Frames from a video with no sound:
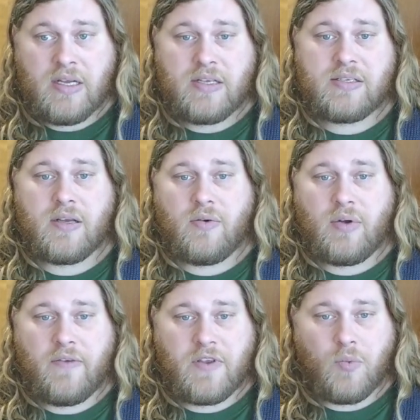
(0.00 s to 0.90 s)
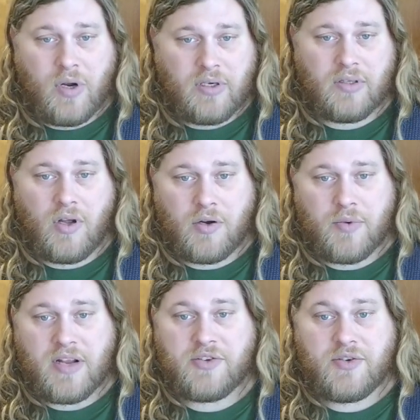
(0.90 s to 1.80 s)
So if you want a
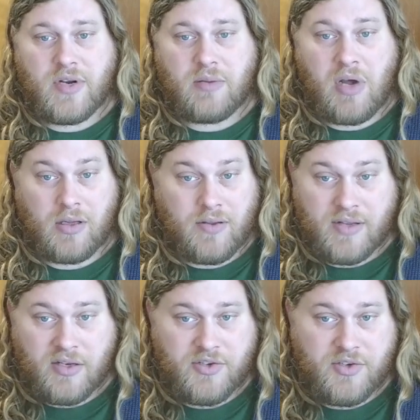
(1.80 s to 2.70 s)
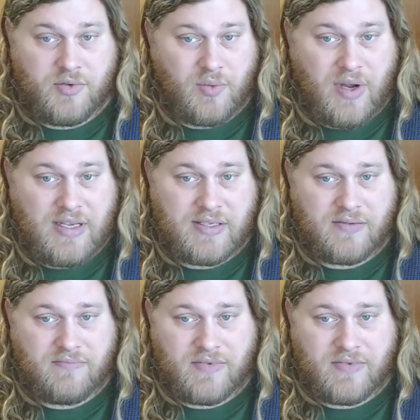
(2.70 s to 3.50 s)
long-range shooting model that can shoot twice,